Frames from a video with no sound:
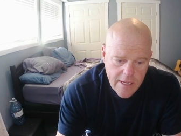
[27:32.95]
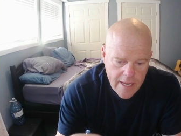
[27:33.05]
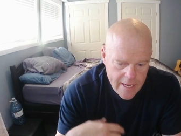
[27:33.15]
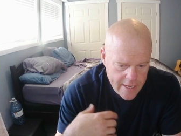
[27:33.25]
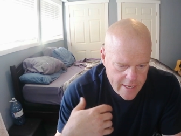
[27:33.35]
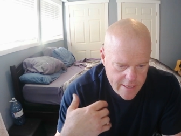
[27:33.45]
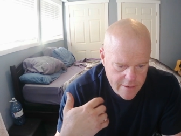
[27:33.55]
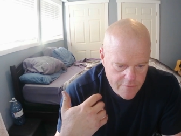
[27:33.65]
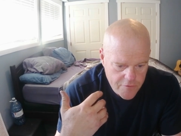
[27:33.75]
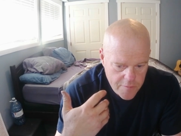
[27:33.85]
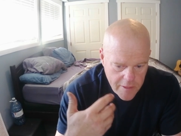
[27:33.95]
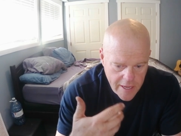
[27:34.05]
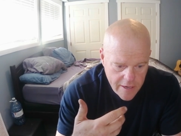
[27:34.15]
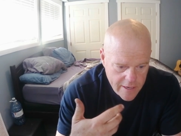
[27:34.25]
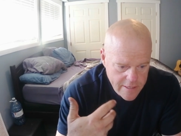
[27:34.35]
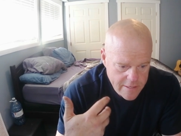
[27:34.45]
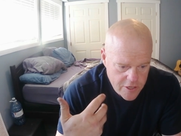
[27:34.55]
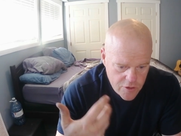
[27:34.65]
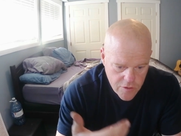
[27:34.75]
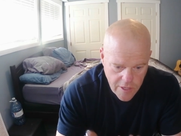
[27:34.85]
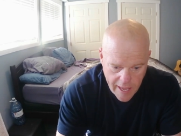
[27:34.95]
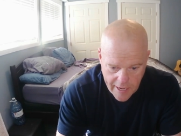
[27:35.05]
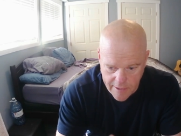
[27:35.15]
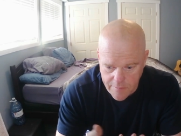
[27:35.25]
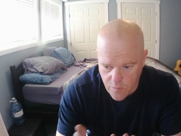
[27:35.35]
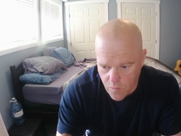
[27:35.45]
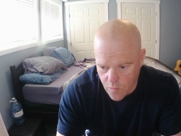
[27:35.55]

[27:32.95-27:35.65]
And from then on, the Jews hated him.